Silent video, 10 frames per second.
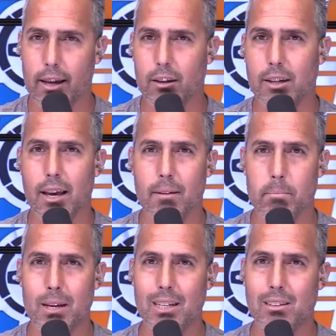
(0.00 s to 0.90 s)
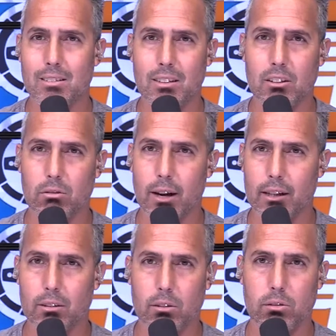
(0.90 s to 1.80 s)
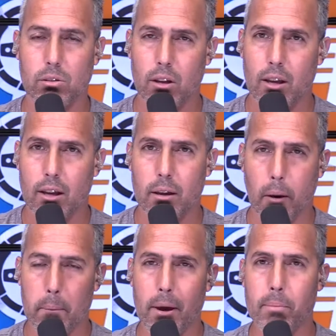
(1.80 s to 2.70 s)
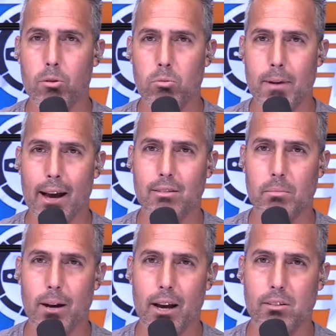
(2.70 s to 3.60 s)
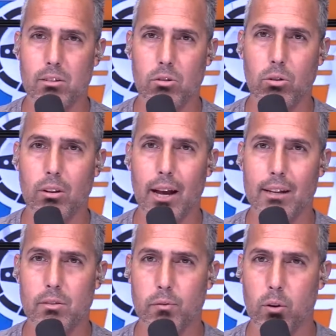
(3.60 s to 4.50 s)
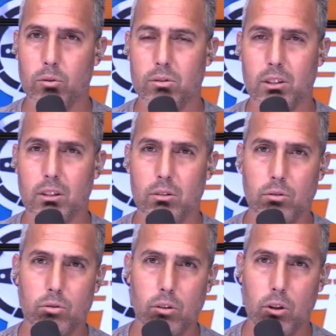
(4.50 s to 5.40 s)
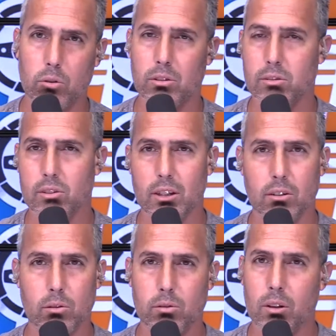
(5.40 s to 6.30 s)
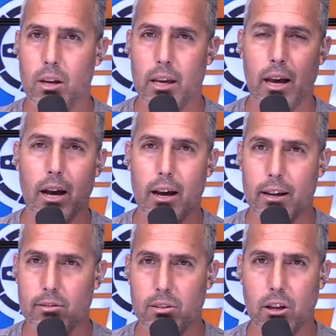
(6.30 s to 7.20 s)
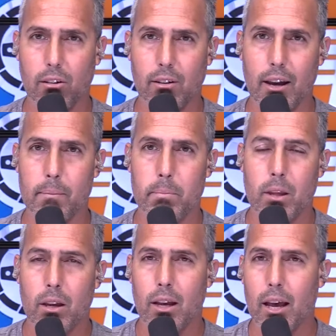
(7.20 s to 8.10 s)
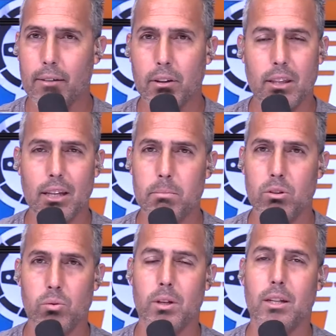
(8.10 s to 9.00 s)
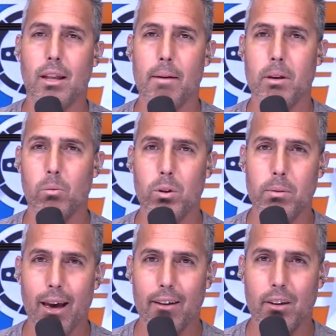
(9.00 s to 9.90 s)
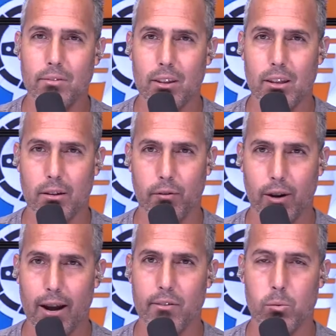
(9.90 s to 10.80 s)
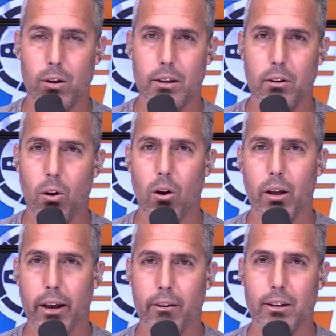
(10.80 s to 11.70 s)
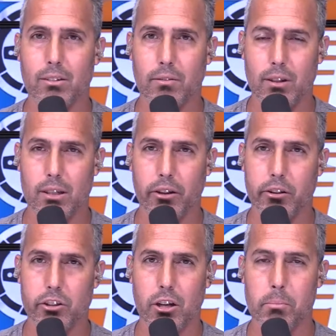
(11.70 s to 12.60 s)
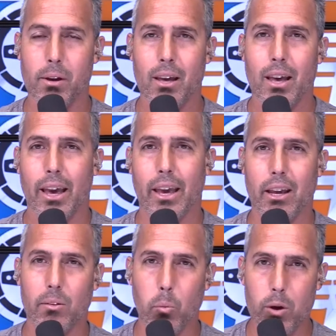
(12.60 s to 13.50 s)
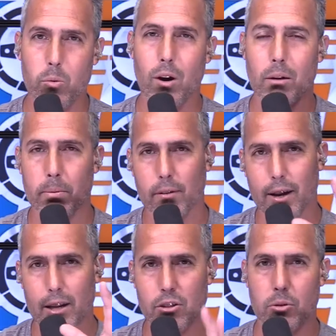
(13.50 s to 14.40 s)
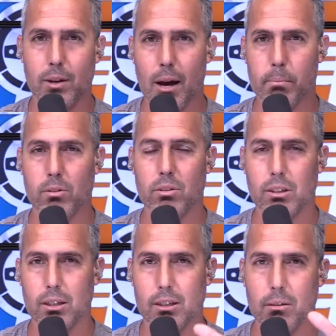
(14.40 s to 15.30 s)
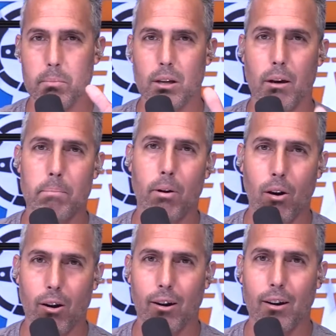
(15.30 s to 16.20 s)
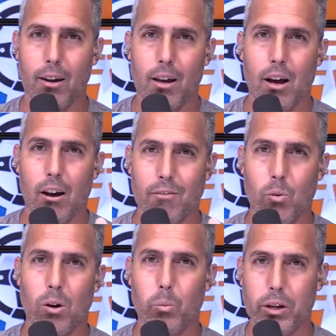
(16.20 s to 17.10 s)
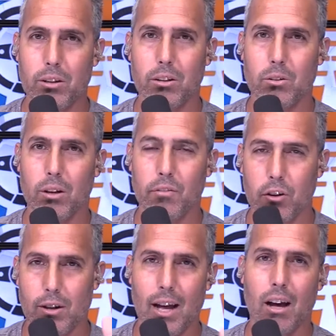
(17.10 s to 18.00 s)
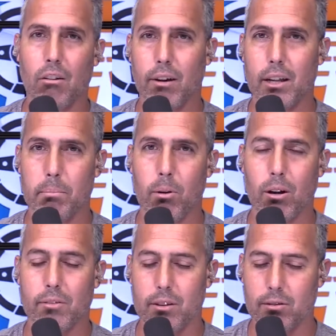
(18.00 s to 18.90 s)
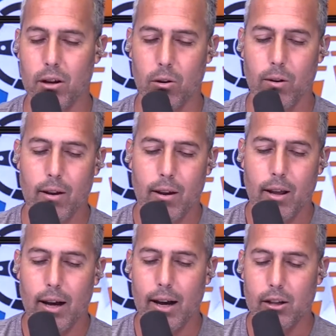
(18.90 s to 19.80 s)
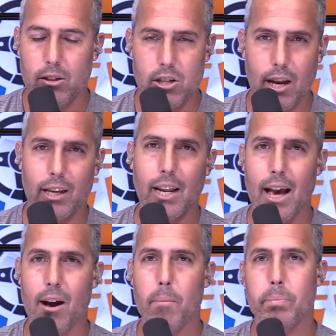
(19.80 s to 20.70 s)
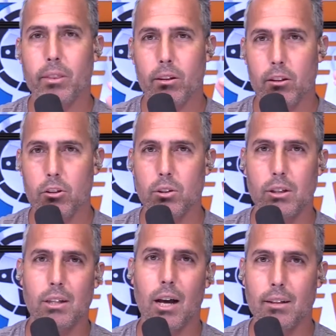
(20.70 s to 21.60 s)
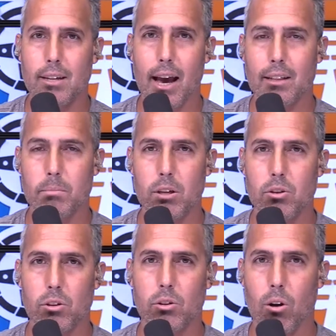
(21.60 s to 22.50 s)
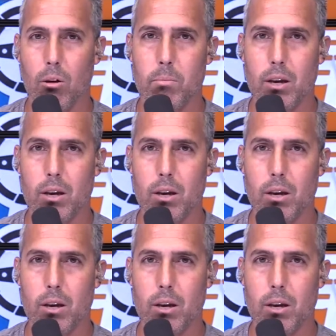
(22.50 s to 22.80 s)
internet BDC directors, people who maximize and utilize phone skills, closing skills, CRM, everything in between. I mean, we have everything for everyone in all areas of the dealership, and we want to provide you an opportunity to be a part of what we do if you're not already a part of it. So check it out. You can contact me. You can call